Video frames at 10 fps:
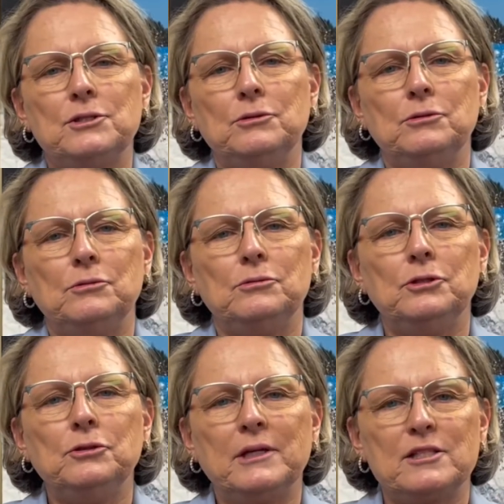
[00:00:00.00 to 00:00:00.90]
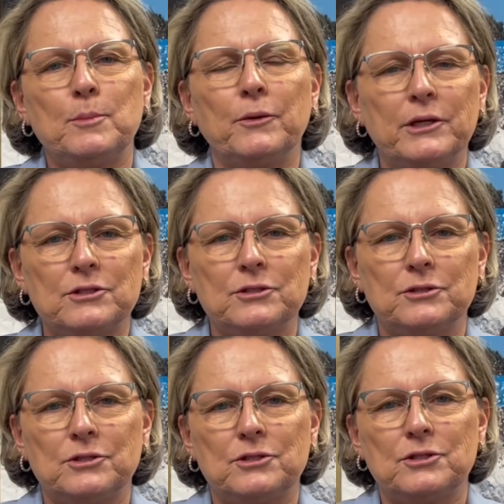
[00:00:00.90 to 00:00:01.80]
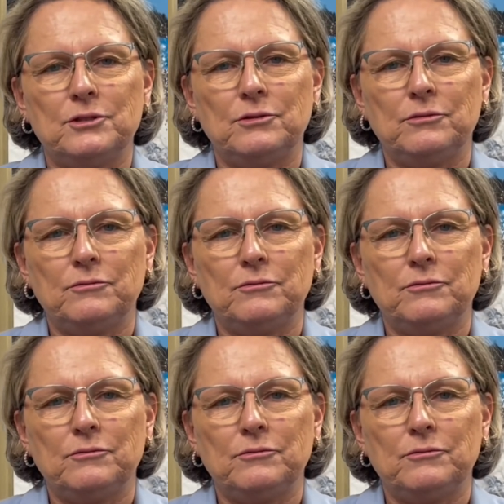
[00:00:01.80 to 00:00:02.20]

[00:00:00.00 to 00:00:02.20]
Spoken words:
to new experienced nurses to